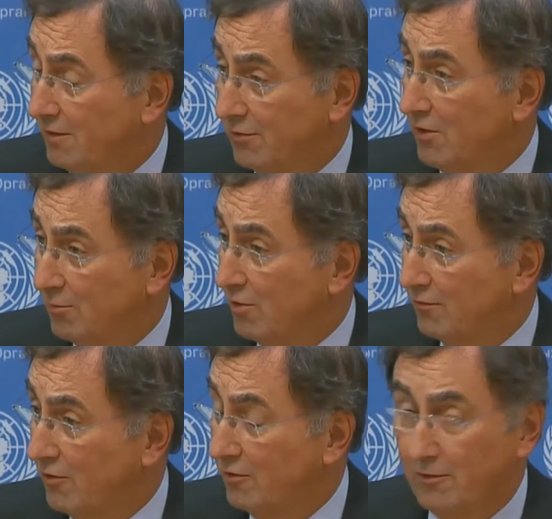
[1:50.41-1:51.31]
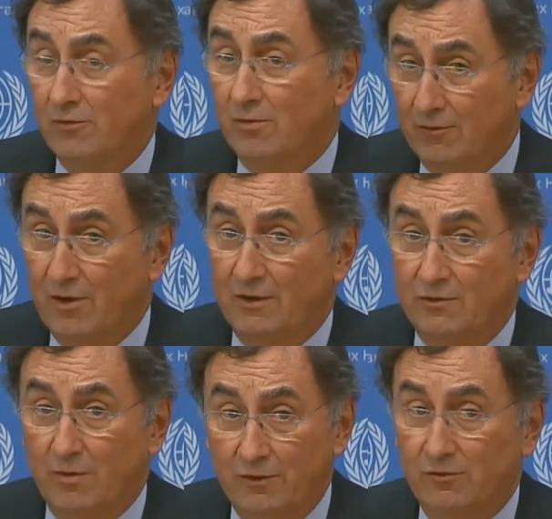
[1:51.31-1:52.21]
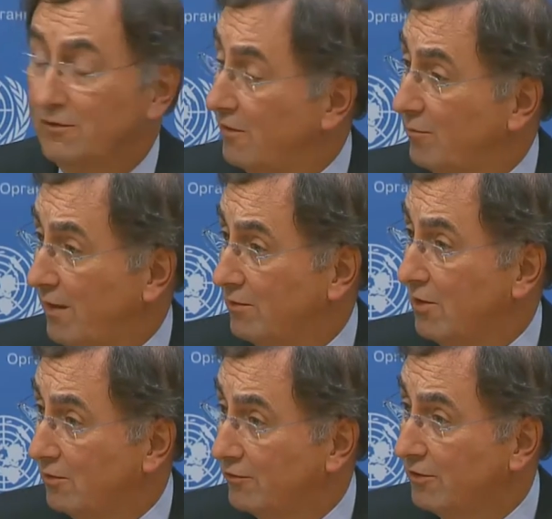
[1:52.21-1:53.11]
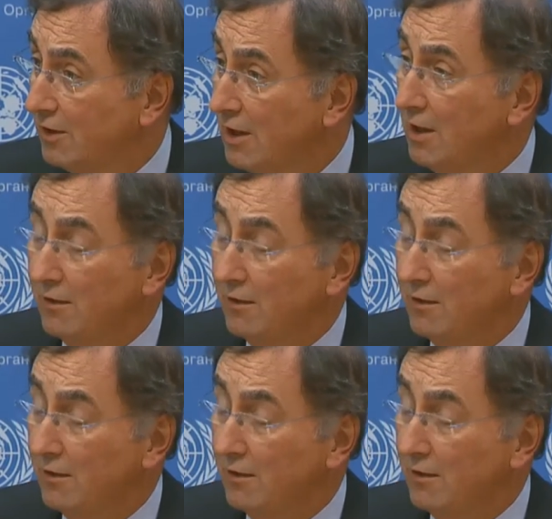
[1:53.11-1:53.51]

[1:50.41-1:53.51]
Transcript: there were a number of countries who have raised questions of methodology,